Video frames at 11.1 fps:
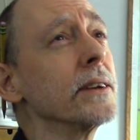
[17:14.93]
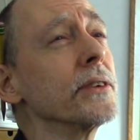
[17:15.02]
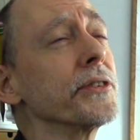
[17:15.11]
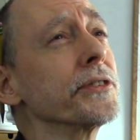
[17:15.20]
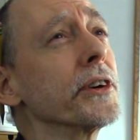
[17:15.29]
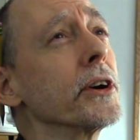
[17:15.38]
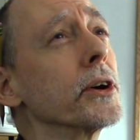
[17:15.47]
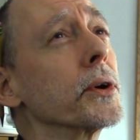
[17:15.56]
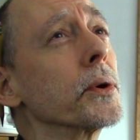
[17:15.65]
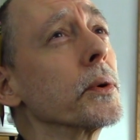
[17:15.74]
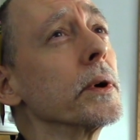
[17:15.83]

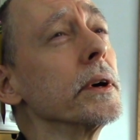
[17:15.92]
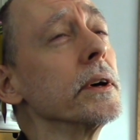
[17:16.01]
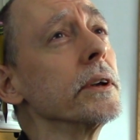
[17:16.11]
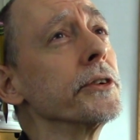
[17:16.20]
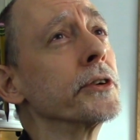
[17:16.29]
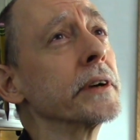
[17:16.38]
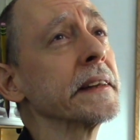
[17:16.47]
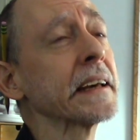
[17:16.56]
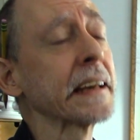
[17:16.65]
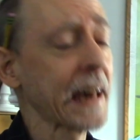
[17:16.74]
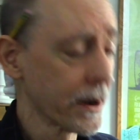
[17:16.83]
So during
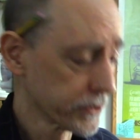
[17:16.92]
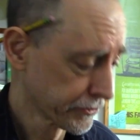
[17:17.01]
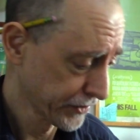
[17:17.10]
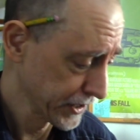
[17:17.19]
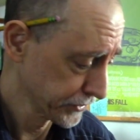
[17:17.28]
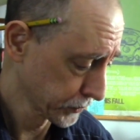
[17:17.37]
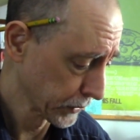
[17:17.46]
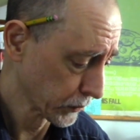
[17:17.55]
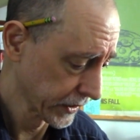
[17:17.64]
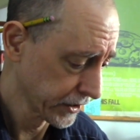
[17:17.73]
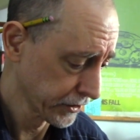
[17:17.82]
the encounter phase, we
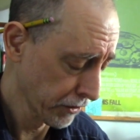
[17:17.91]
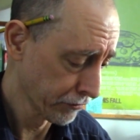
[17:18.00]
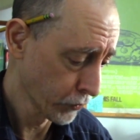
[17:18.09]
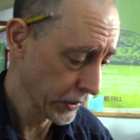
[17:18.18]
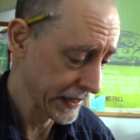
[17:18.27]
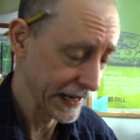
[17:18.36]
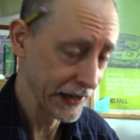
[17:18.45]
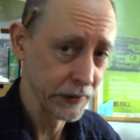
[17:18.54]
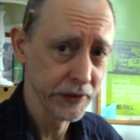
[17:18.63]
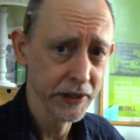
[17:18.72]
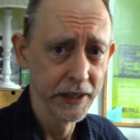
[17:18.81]
run into the Void
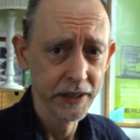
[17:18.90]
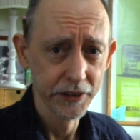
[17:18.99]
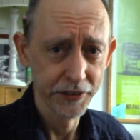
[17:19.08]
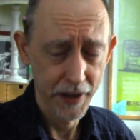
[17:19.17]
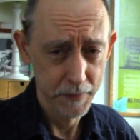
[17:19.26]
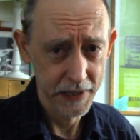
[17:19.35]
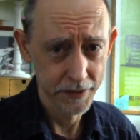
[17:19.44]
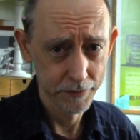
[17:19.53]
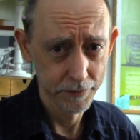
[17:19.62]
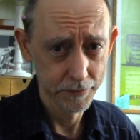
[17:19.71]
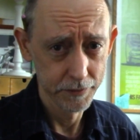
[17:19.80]
Hound. Does that
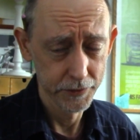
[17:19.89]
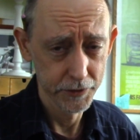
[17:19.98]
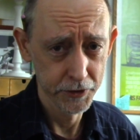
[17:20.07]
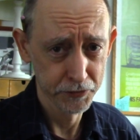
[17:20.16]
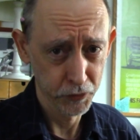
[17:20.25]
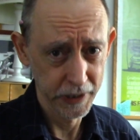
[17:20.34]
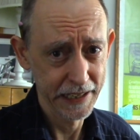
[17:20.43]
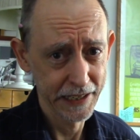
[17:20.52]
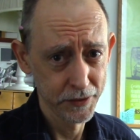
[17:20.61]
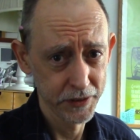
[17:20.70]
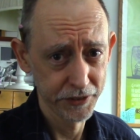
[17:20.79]
mean the Void
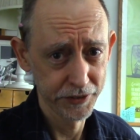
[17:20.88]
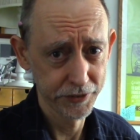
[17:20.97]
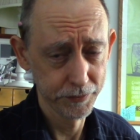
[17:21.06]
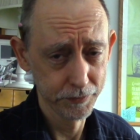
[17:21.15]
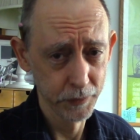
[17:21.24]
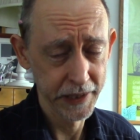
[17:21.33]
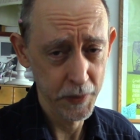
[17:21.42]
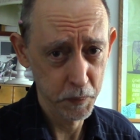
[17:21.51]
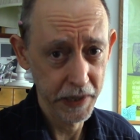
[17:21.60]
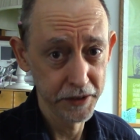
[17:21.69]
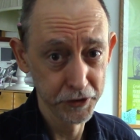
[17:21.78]
Hound is, we can
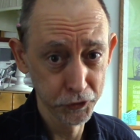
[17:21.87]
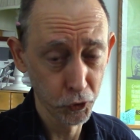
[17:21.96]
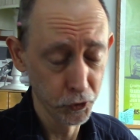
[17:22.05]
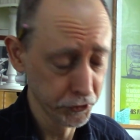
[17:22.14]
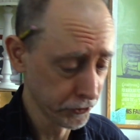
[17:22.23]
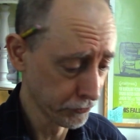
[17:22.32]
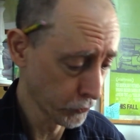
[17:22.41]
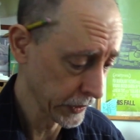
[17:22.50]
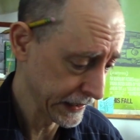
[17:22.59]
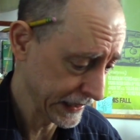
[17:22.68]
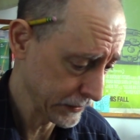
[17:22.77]
pay the toll to the
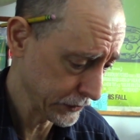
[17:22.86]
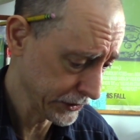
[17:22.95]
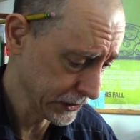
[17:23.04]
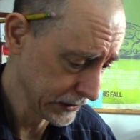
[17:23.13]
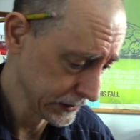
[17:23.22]
Void Hound?